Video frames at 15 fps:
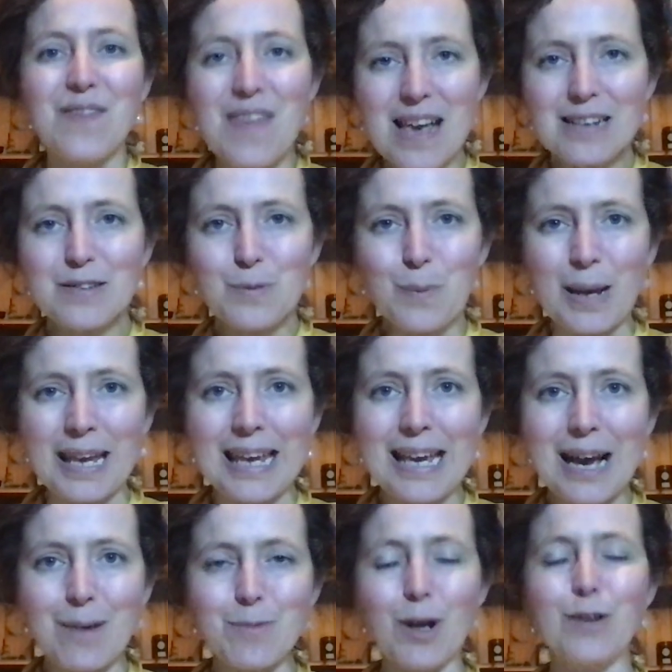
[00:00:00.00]
This
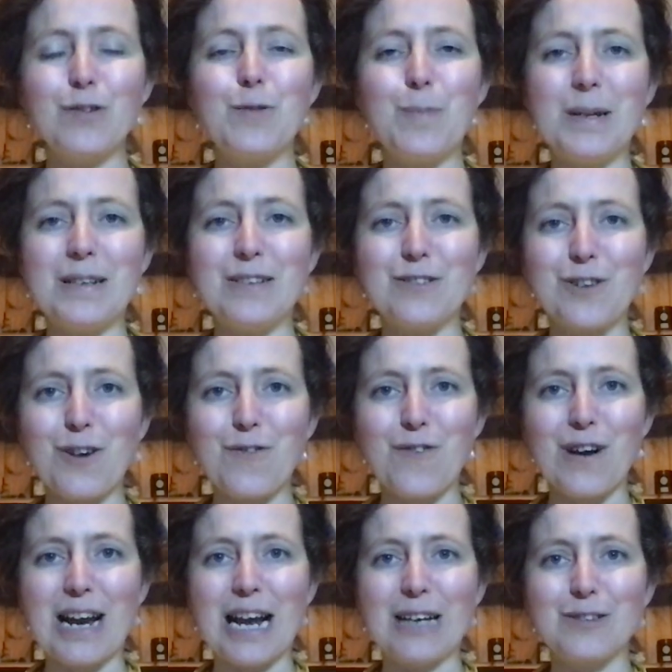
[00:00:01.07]
week I'm going to be
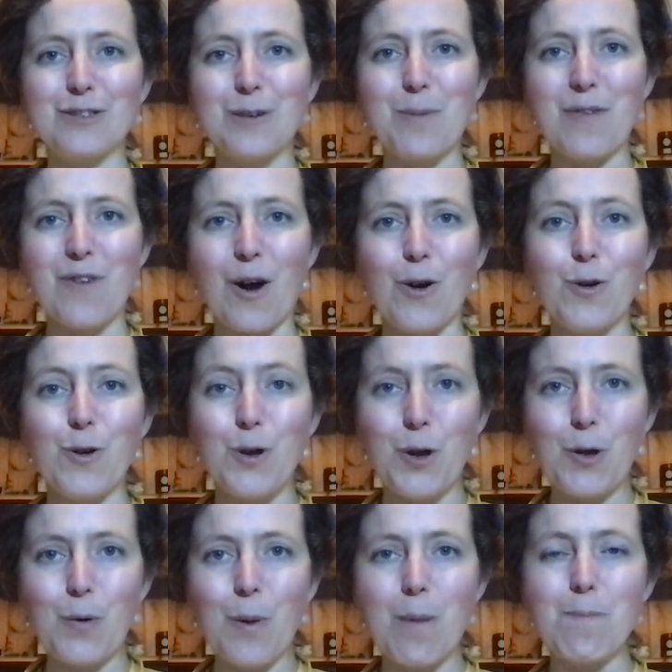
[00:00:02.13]
discovering some of our
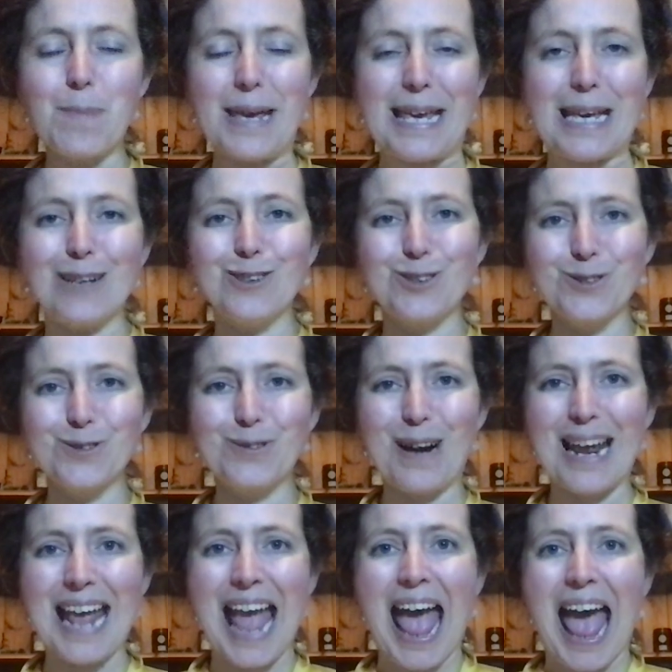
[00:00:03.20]
new bee
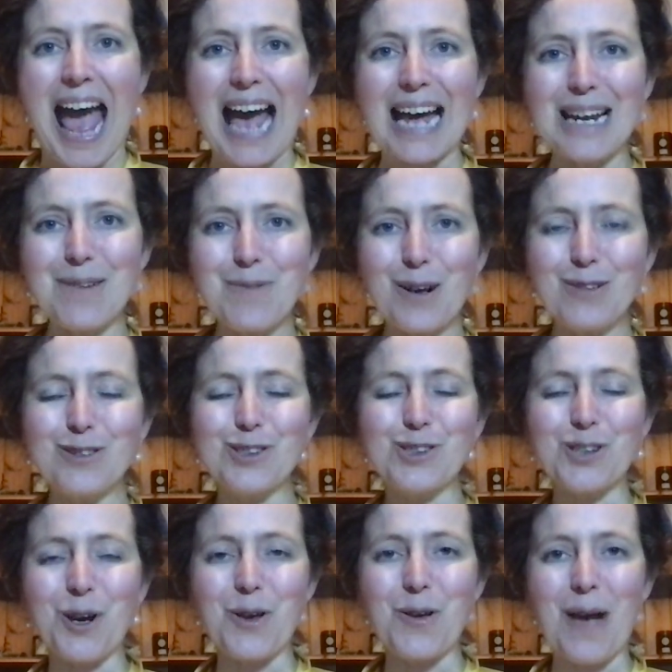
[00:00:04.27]
jewellery, and I'm going to
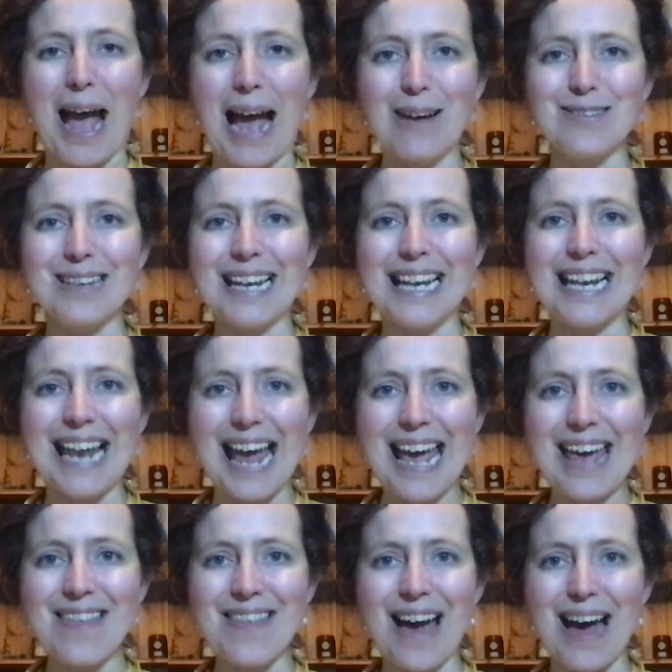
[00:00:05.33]
show you how to
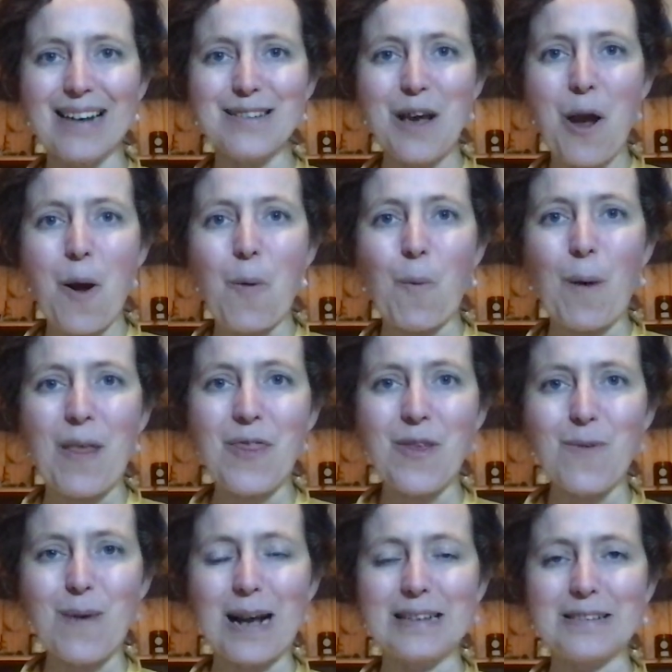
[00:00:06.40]
layer that
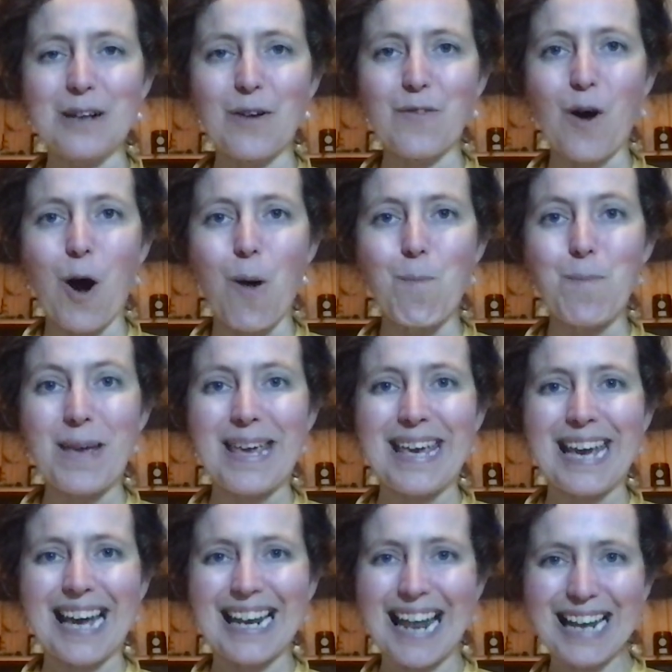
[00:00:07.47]
with the rest of our
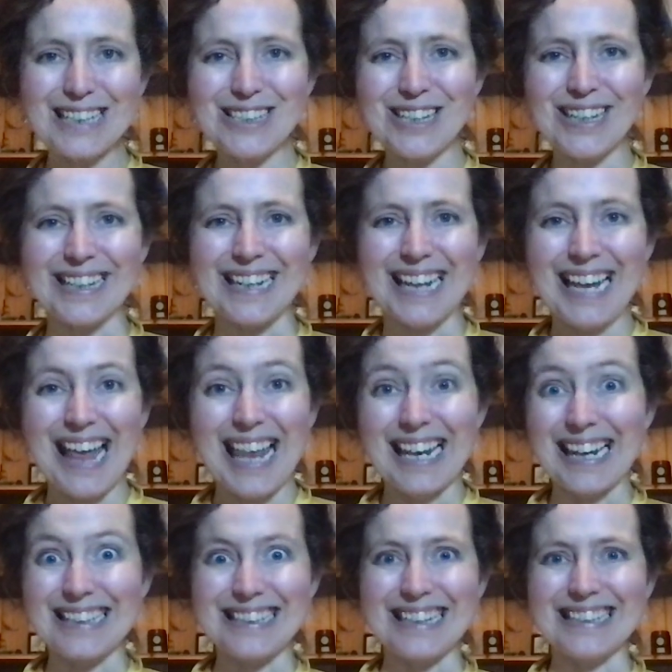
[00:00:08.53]
bee collection.
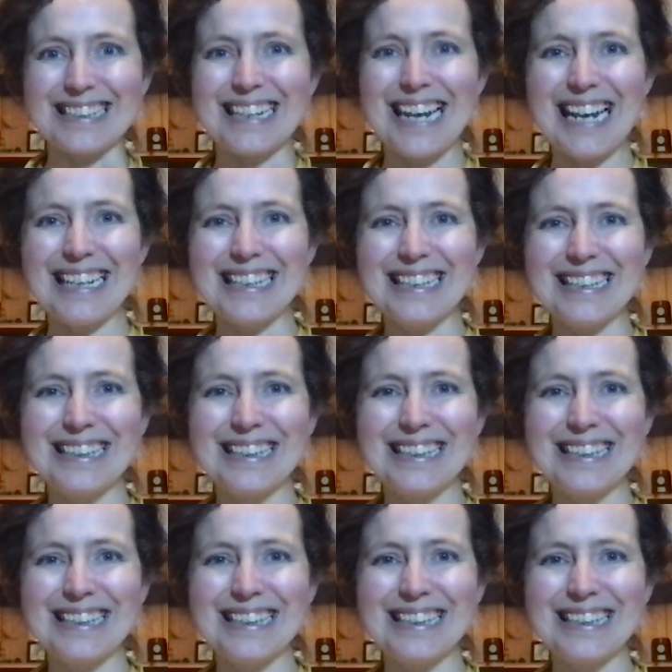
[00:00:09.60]
Let's listen in.